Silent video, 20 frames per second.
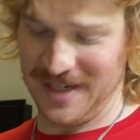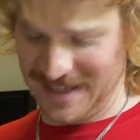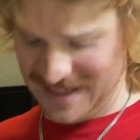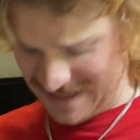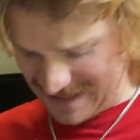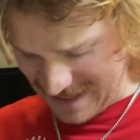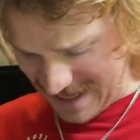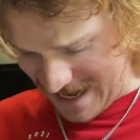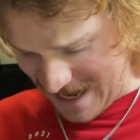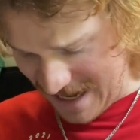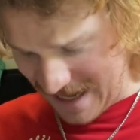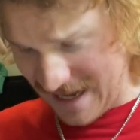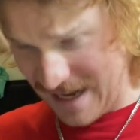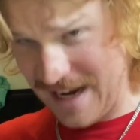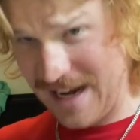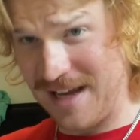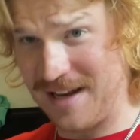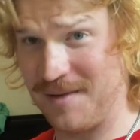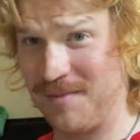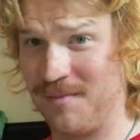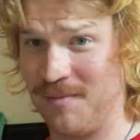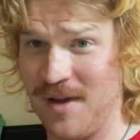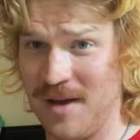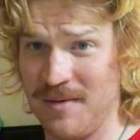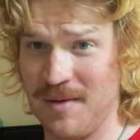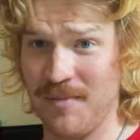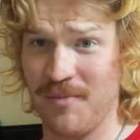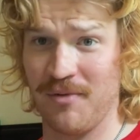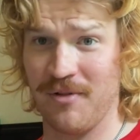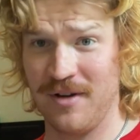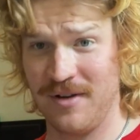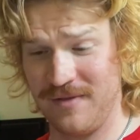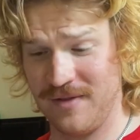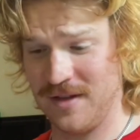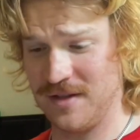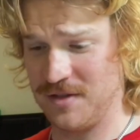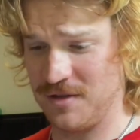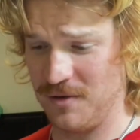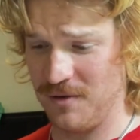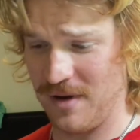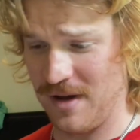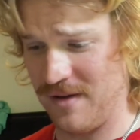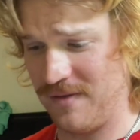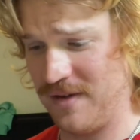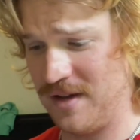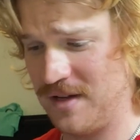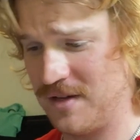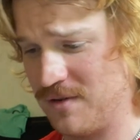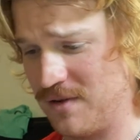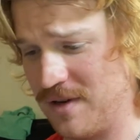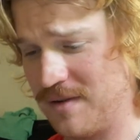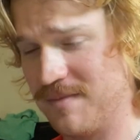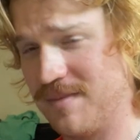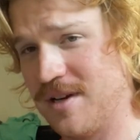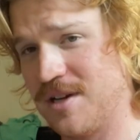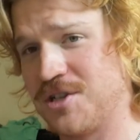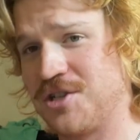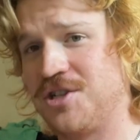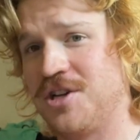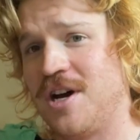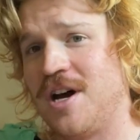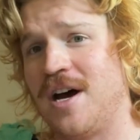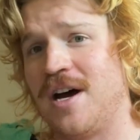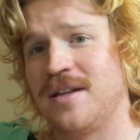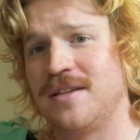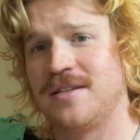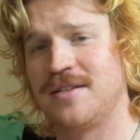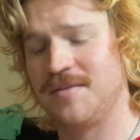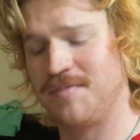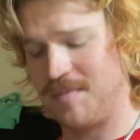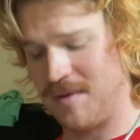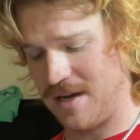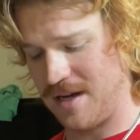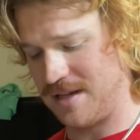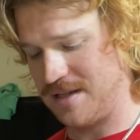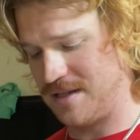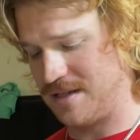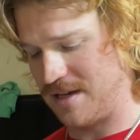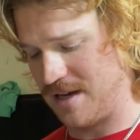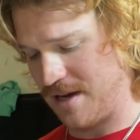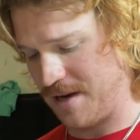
excited and maybe breathing too heavy during big shots, but